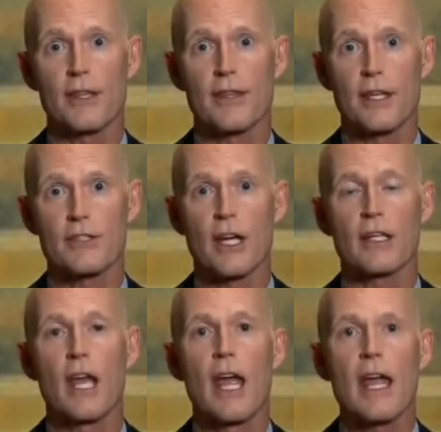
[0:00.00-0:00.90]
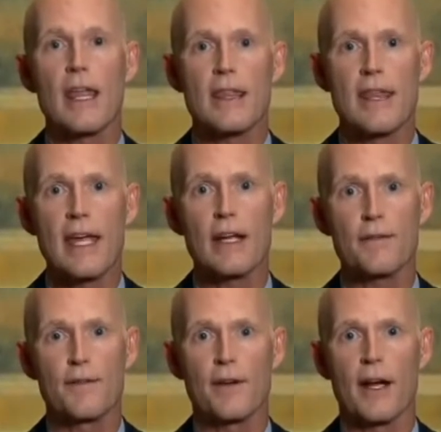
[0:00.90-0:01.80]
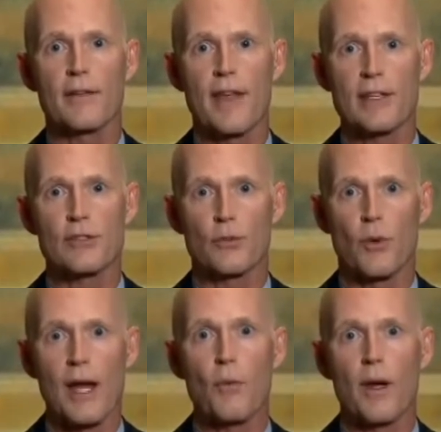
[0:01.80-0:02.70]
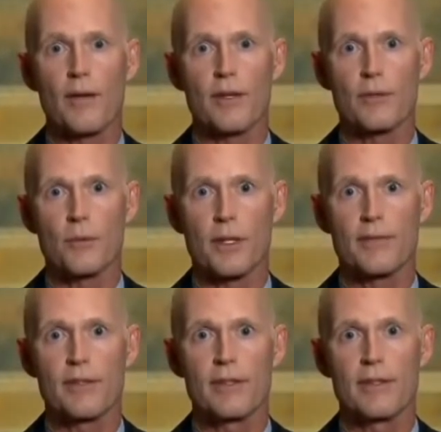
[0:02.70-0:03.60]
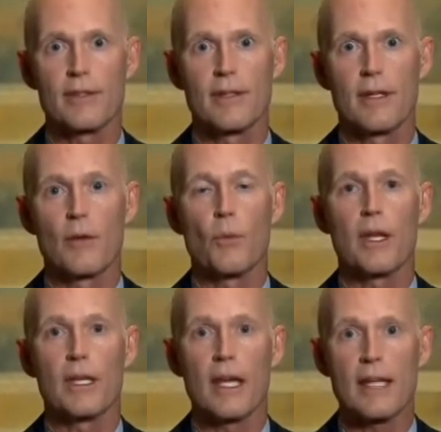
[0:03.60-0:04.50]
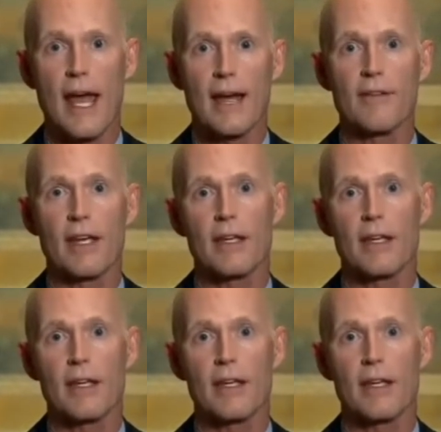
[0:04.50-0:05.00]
to get things done. They got to figure out if that's the right way of getting rid of it. We need to have